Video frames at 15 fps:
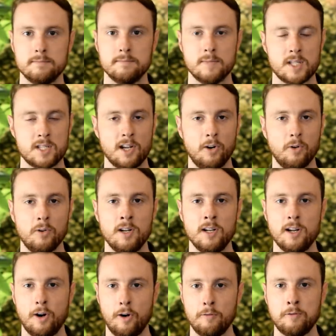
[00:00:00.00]
So
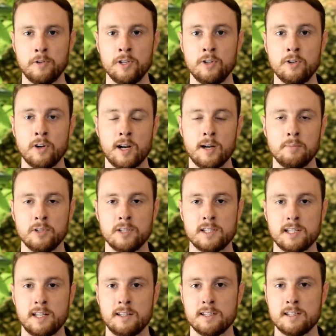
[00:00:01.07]
hopefully you were able to set
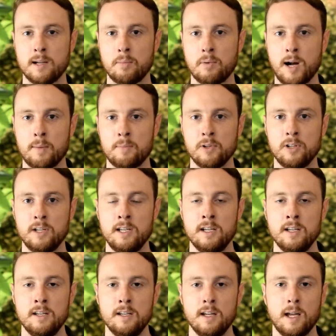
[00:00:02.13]
this up properly
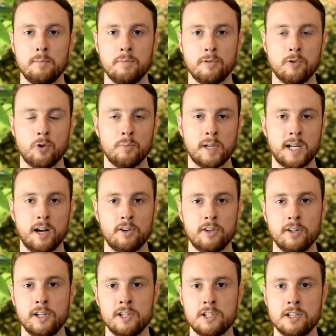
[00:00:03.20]
and perform the
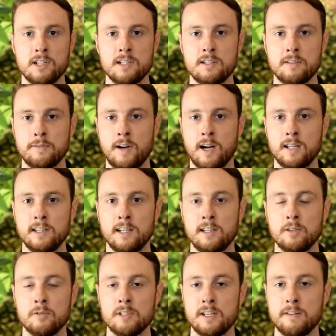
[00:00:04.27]
calculation to find that there
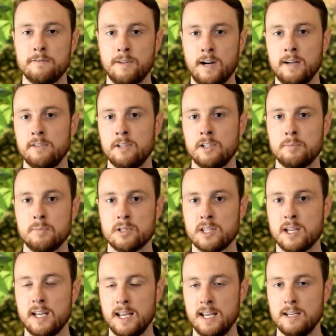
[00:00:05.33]
was a 500%
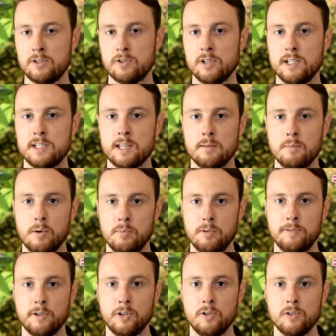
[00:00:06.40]
increase in mobile
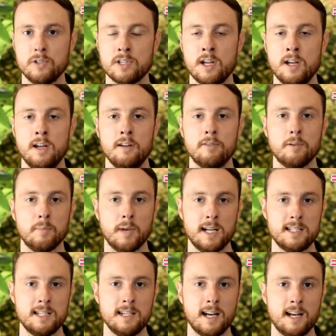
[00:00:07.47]
phones from
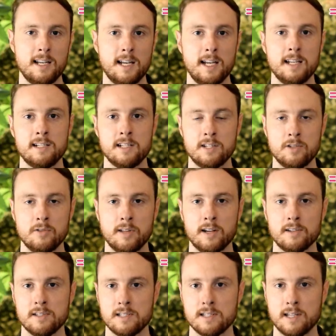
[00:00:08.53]
1998 to
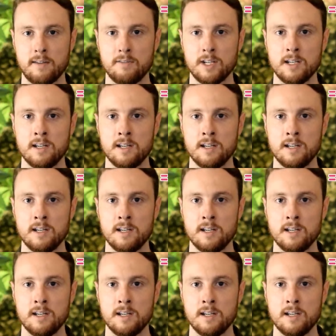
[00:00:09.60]
2007.